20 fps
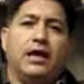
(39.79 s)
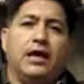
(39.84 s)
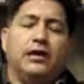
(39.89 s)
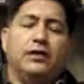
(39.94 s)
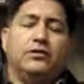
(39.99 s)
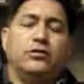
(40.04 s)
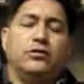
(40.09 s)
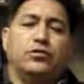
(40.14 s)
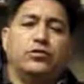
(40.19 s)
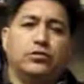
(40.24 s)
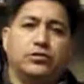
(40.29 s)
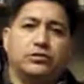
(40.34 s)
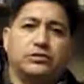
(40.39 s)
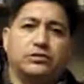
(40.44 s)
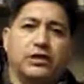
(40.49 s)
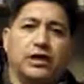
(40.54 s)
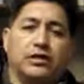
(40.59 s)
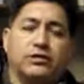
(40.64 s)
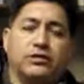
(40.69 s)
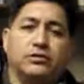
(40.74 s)
And in the third
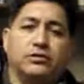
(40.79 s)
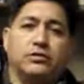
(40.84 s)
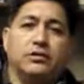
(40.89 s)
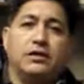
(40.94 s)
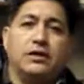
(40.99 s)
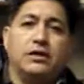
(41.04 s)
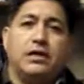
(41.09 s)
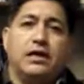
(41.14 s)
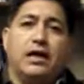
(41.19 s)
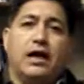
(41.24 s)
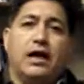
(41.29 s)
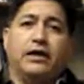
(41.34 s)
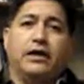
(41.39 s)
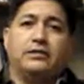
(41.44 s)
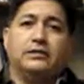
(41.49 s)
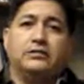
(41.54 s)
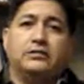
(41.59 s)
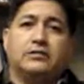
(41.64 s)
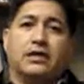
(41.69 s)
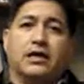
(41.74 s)
section, I
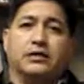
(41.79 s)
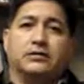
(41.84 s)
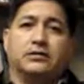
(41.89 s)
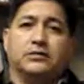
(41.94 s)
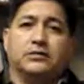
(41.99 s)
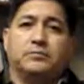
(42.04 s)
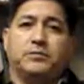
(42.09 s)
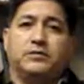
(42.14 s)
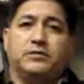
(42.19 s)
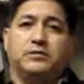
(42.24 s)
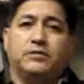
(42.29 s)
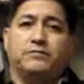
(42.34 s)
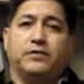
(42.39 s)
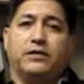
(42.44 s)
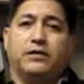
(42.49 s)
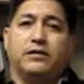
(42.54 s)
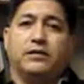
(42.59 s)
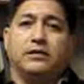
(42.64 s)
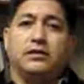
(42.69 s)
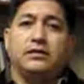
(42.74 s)
discuss
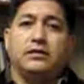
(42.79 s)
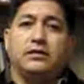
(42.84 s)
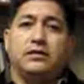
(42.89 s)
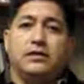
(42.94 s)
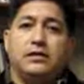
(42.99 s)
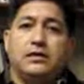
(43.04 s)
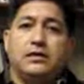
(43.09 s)
specifically